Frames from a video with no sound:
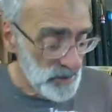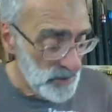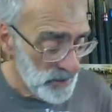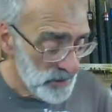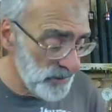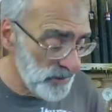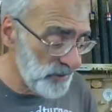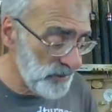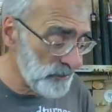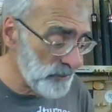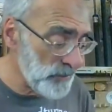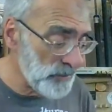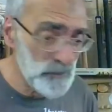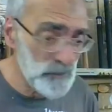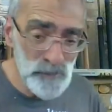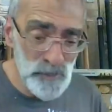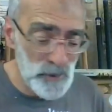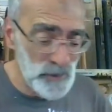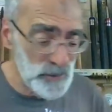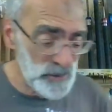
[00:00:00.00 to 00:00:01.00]
Um,
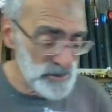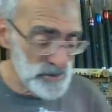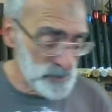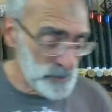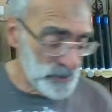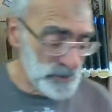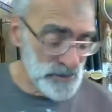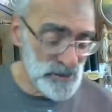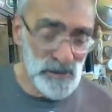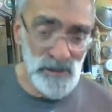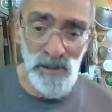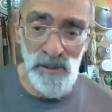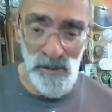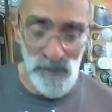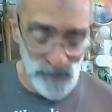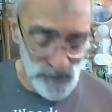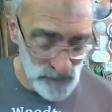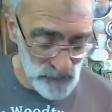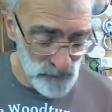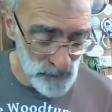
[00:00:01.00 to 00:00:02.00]
I'm biased because I
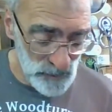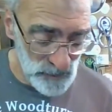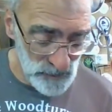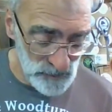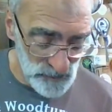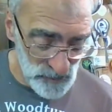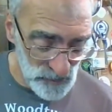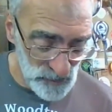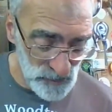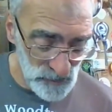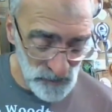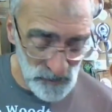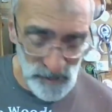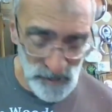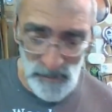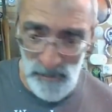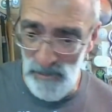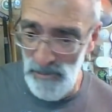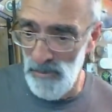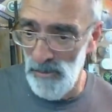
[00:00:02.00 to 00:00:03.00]
love them. I've tried
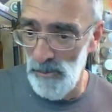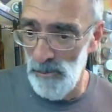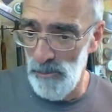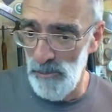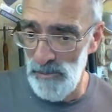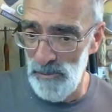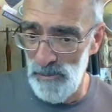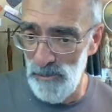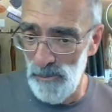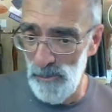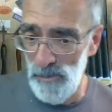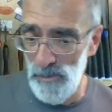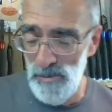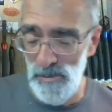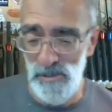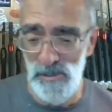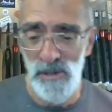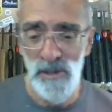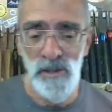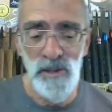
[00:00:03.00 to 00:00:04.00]
various hollowing
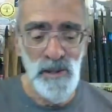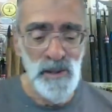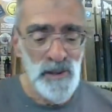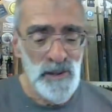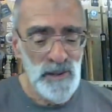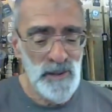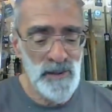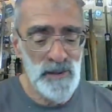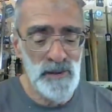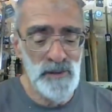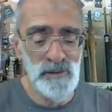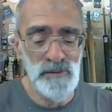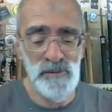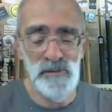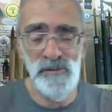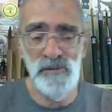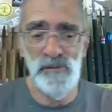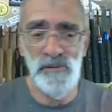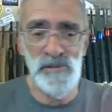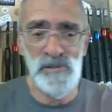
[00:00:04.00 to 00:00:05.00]
tools and
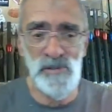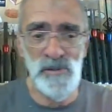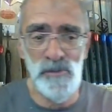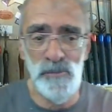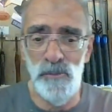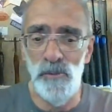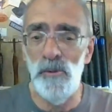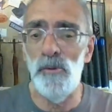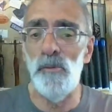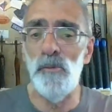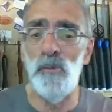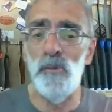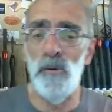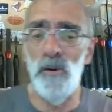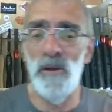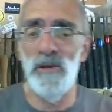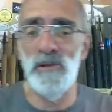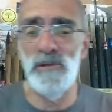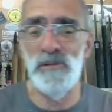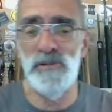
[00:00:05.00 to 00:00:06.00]
the Simon Hope
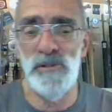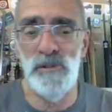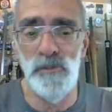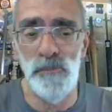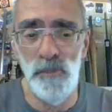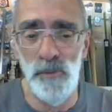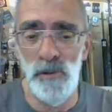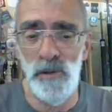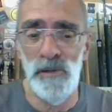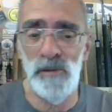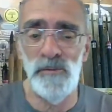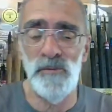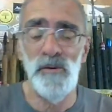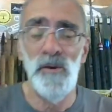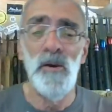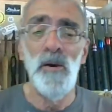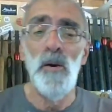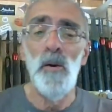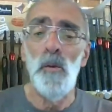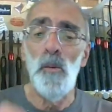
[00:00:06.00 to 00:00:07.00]
range are brilliant.
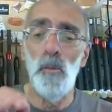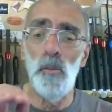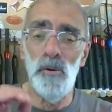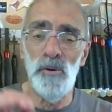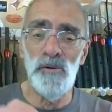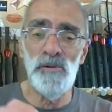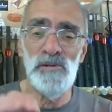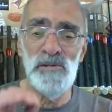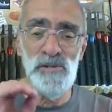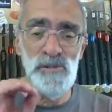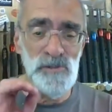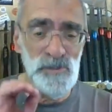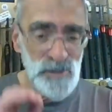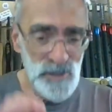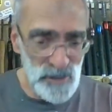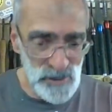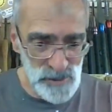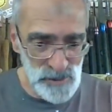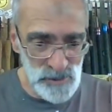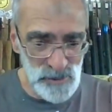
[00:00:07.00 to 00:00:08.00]
What I
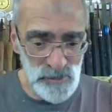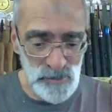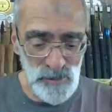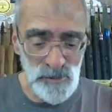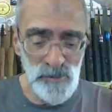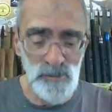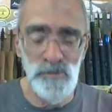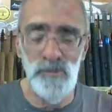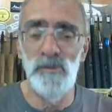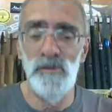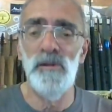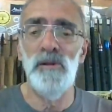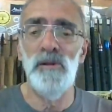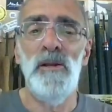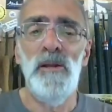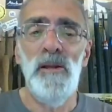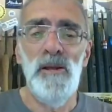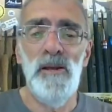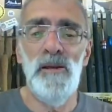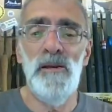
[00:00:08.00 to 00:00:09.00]
suggest you do,
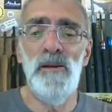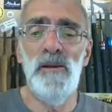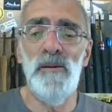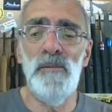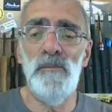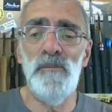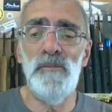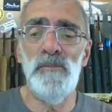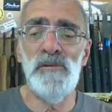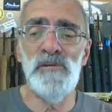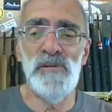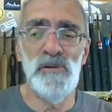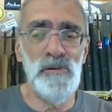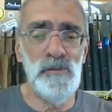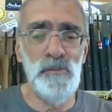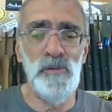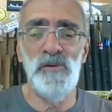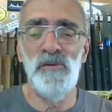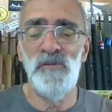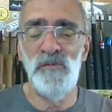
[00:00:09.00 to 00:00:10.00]
um,
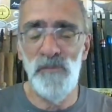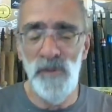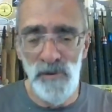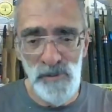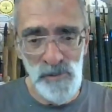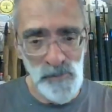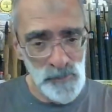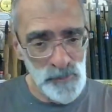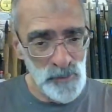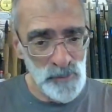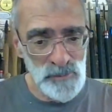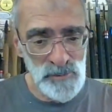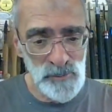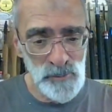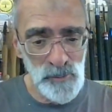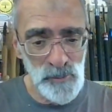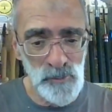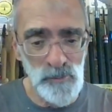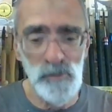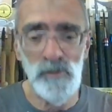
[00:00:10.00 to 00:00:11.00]
Simon is very
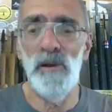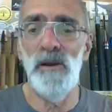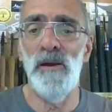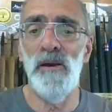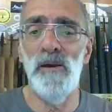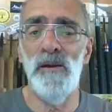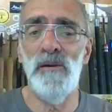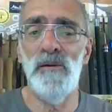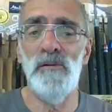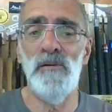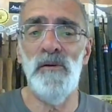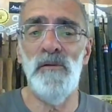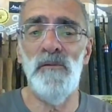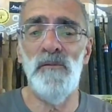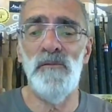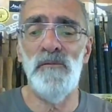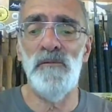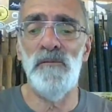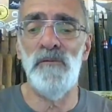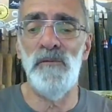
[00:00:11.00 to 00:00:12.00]
approachable and
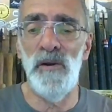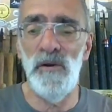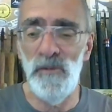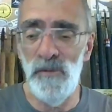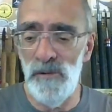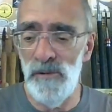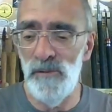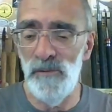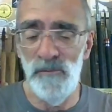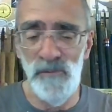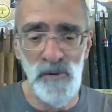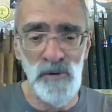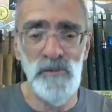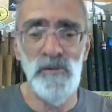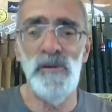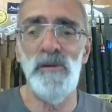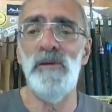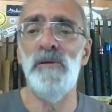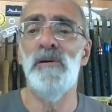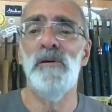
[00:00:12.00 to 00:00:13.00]
very,
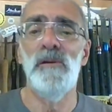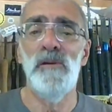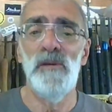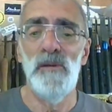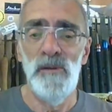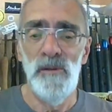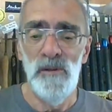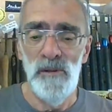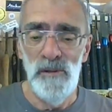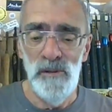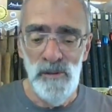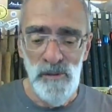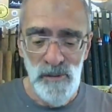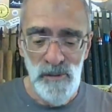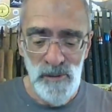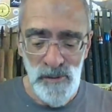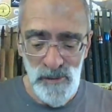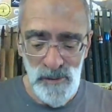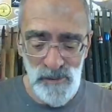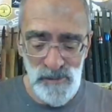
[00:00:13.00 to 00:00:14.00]
very
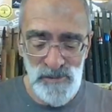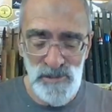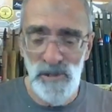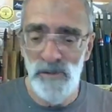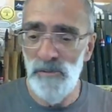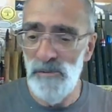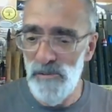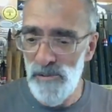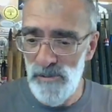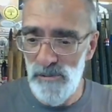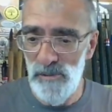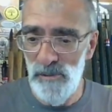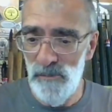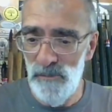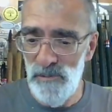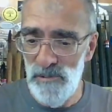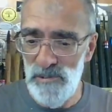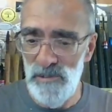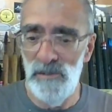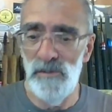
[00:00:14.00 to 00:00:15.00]
uh, generous of
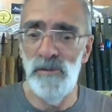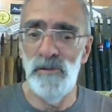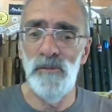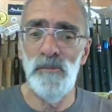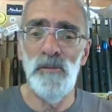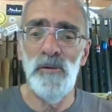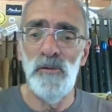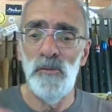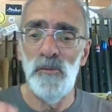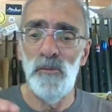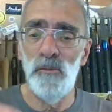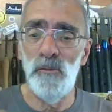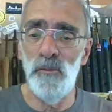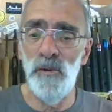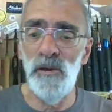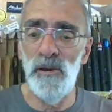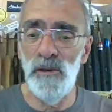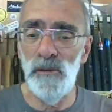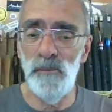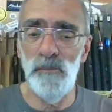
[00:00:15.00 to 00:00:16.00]
his time.
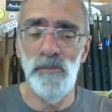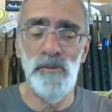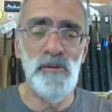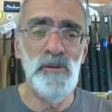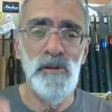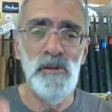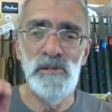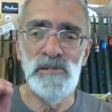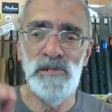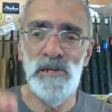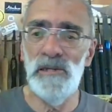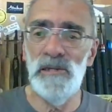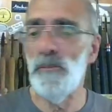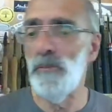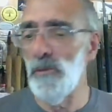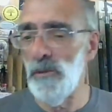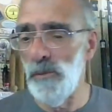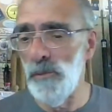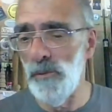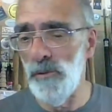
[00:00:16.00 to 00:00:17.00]
Ring up, tell him
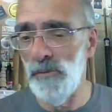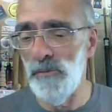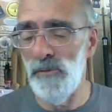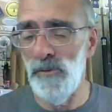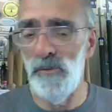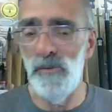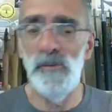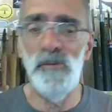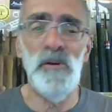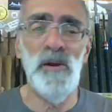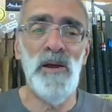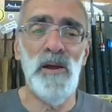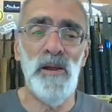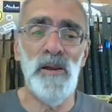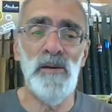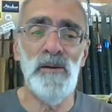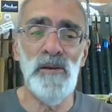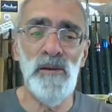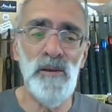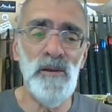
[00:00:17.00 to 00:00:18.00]
what you want to do
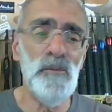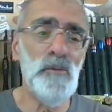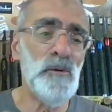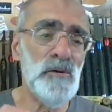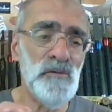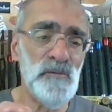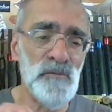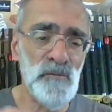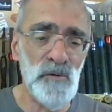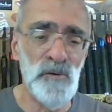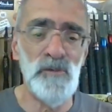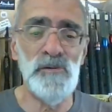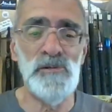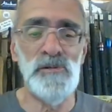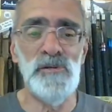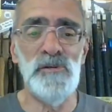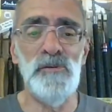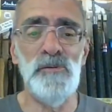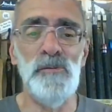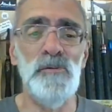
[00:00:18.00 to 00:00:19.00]
and he will advise
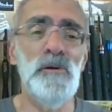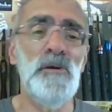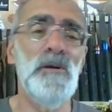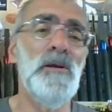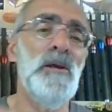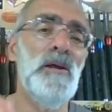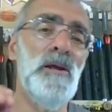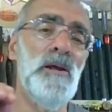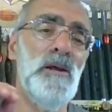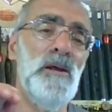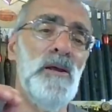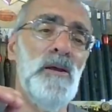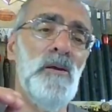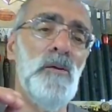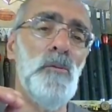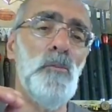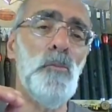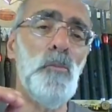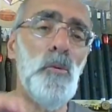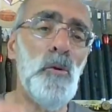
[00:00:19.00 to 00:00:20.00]
you
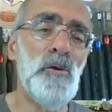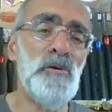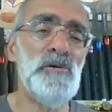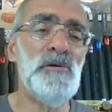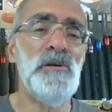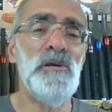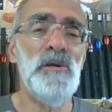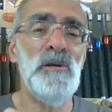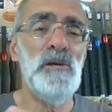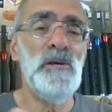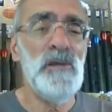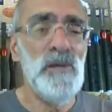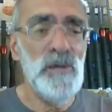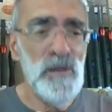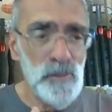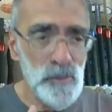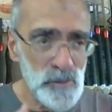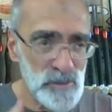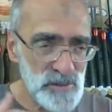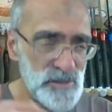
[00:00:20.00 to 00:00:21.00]
what he, he
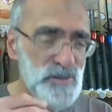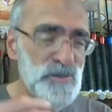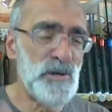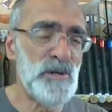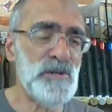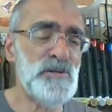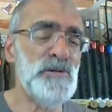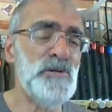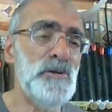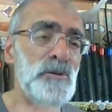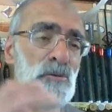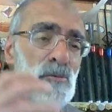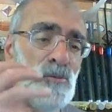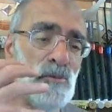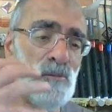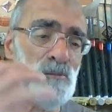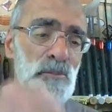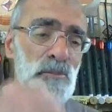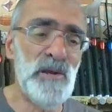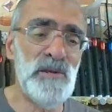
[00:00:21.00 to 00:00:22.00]
would suggest to you
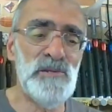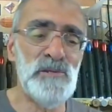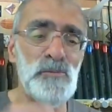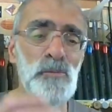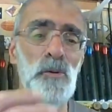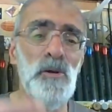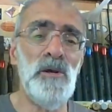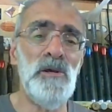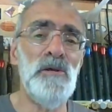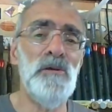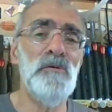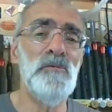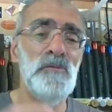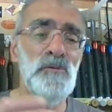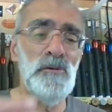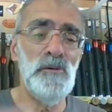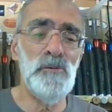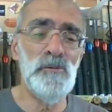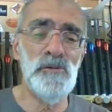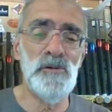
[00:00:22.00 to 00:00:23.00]
the best way for
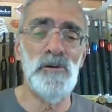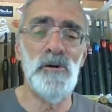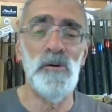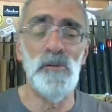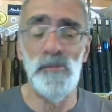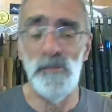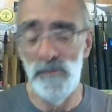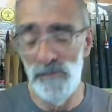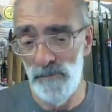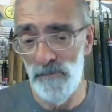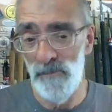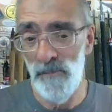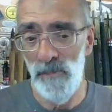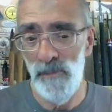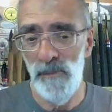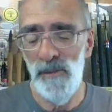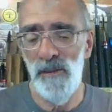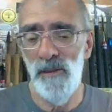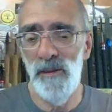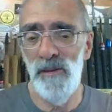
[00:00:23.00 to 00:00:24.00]
you to go.
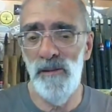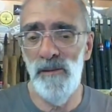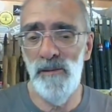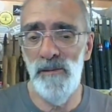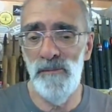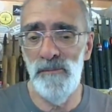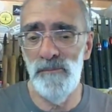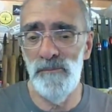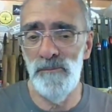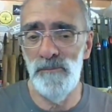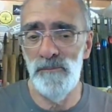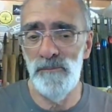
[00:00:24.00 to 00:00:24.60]
Um,